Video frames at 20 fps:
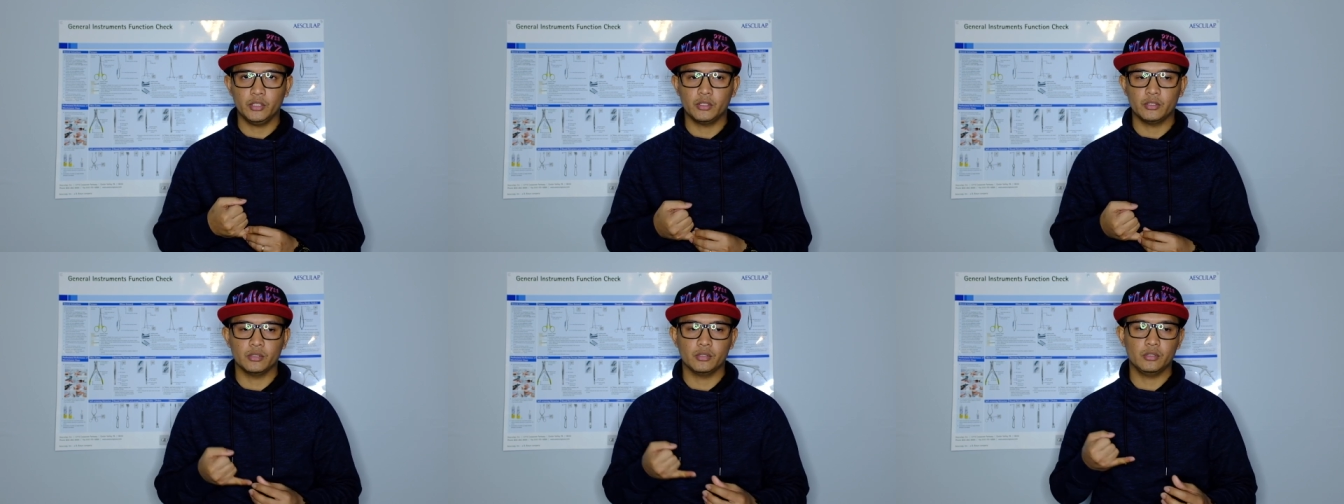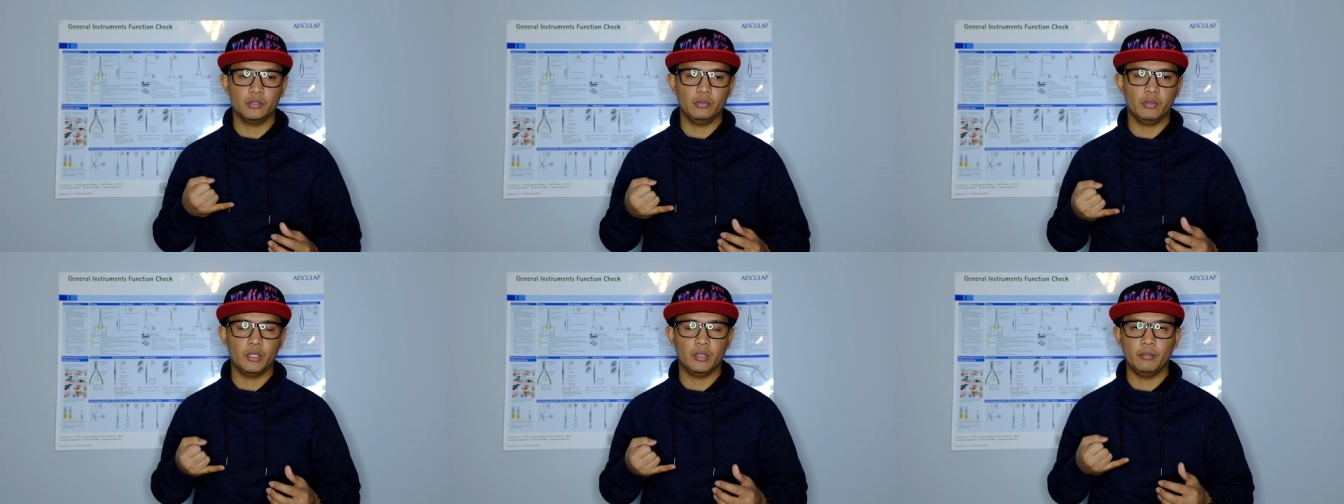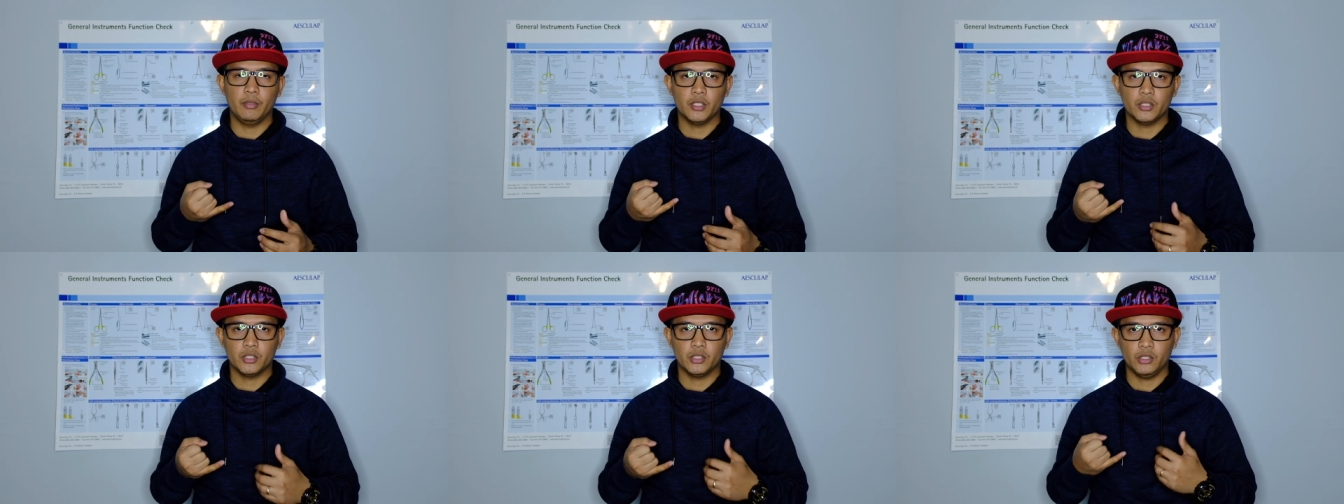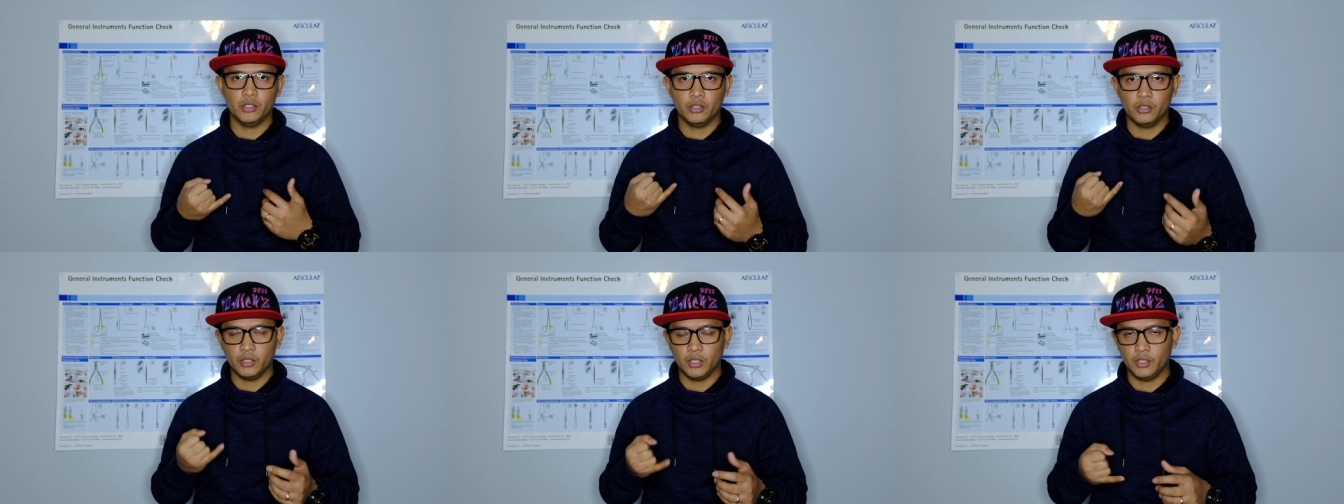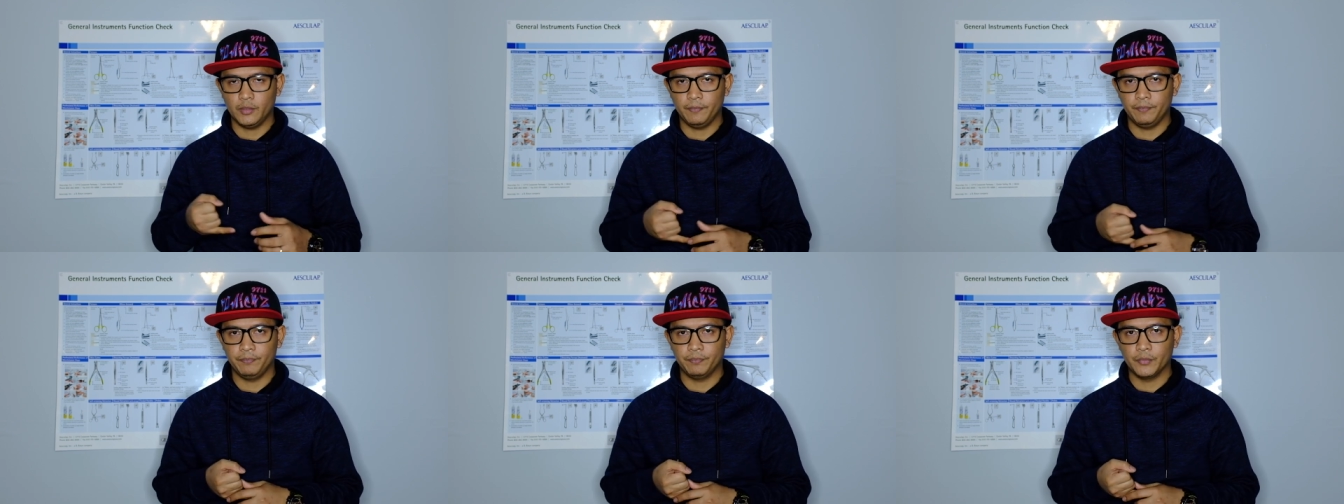because you want to make sure
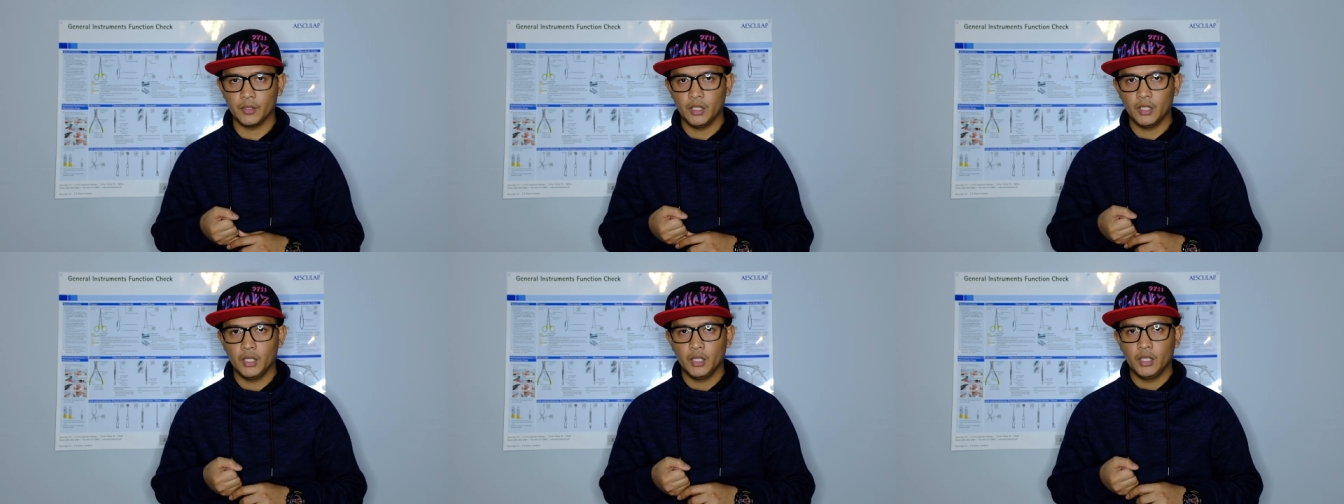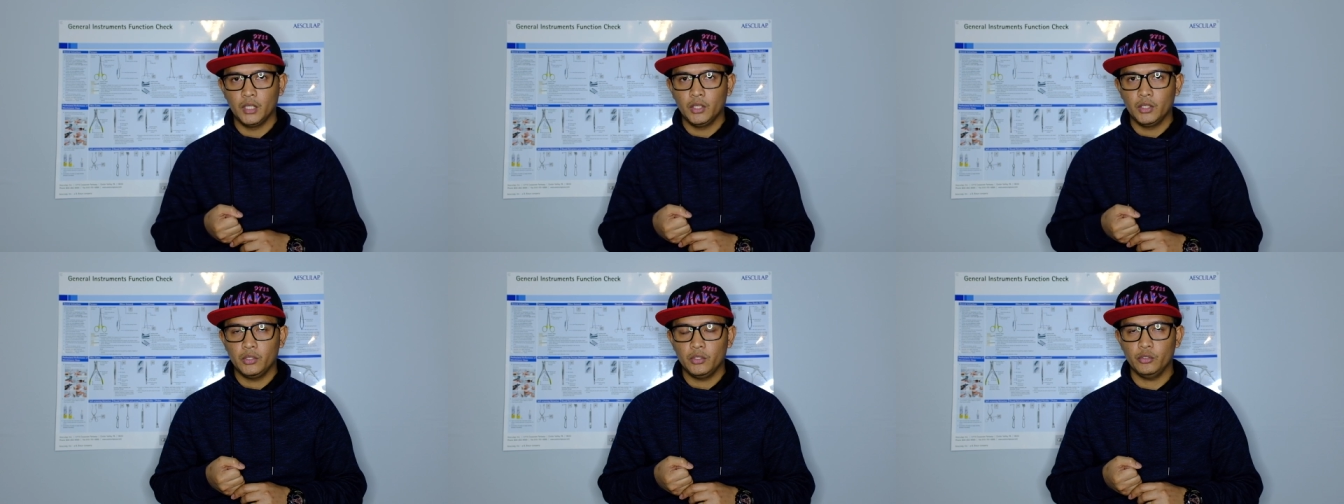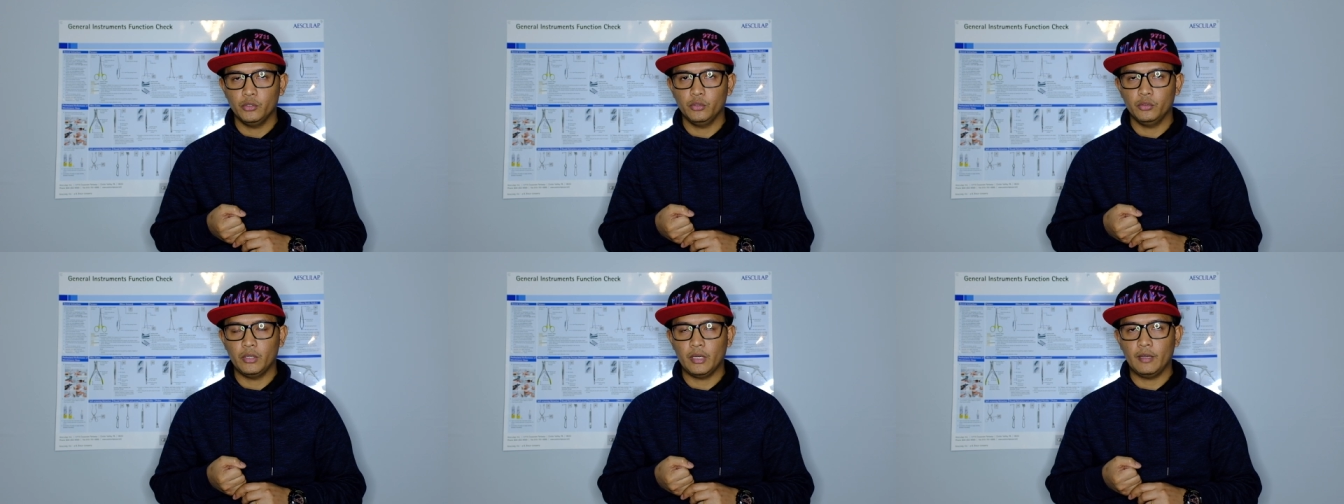you'll